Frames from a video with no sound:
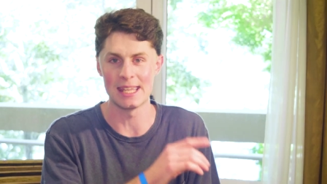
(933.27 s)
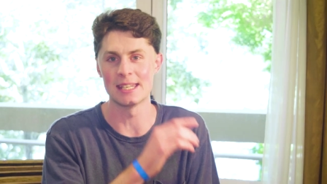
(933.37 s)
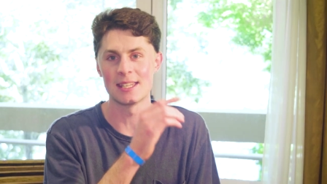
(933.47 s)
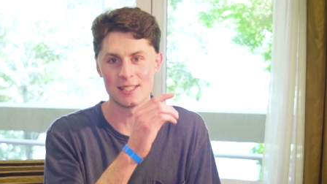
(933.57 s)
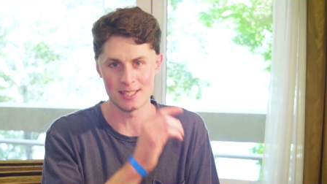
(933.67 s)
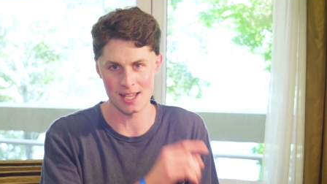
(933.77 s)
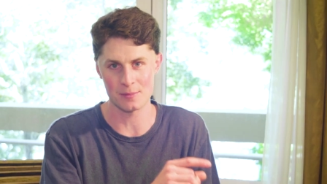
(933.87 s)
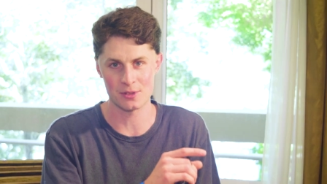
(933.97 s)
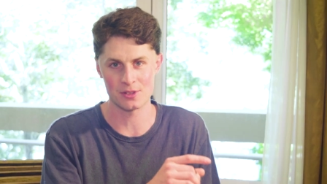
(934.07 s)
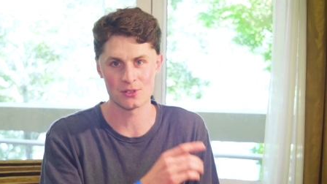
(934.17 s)
in
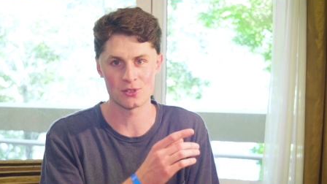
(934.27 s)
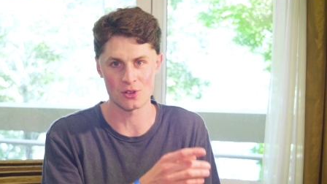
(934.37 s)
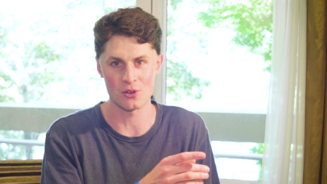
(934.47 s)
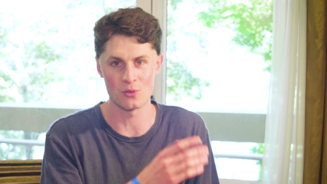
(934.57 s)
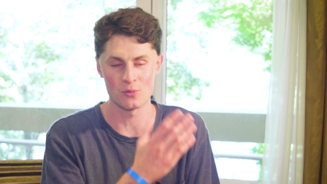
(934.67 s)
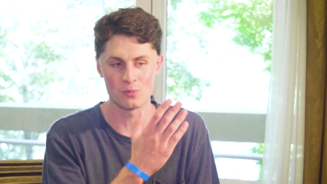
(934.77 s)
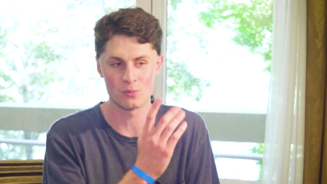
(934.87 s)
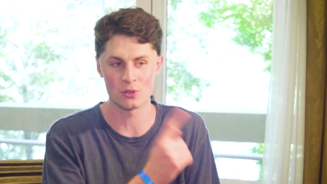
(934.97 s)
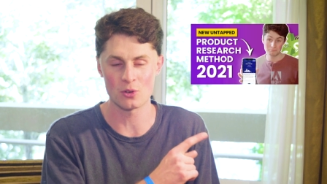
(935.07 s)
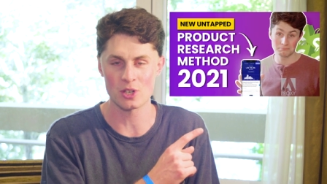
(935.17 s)
depth. So
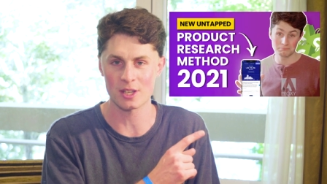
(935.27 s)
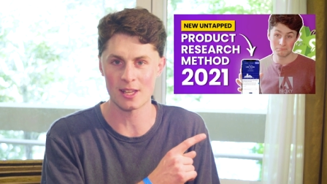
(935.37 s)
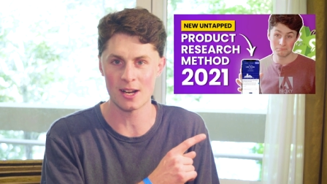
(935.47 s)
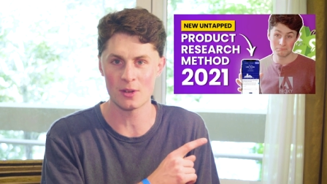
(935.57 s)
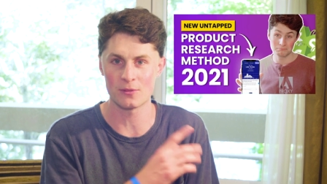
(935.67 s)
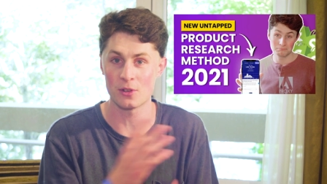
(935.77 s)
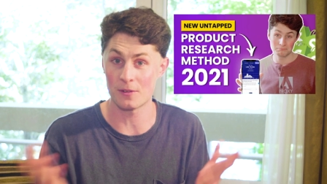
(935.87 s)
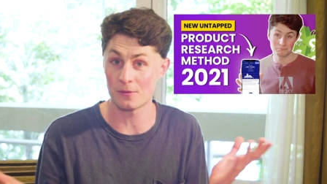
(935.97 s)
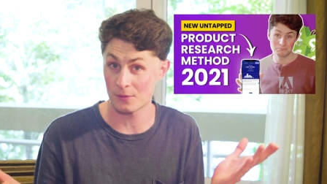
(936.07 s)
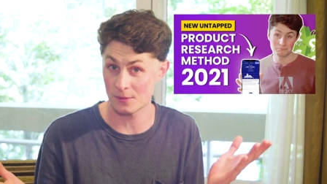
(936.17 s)
go check that out if you
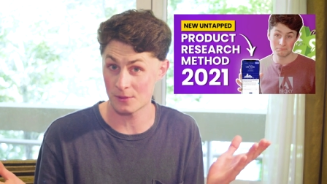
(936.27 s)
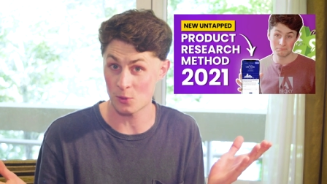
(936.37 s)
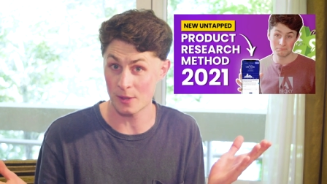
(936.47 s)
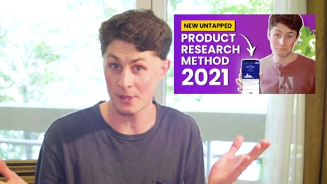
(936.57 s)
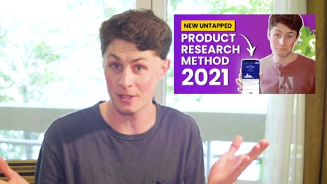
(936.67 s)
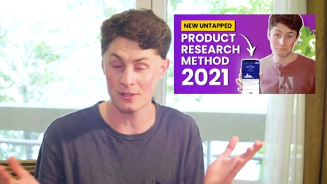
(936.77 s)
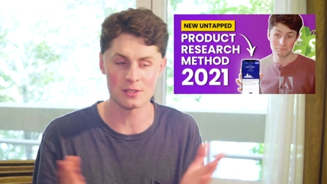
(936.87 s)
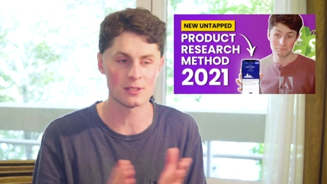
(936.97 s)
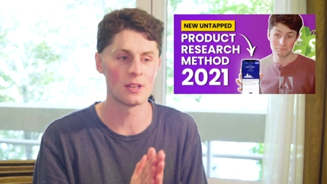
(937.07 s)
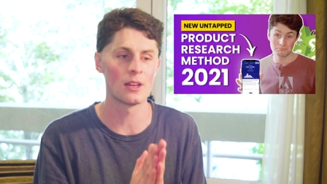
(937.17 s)
have 20
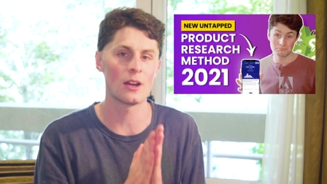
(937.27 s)
minutes.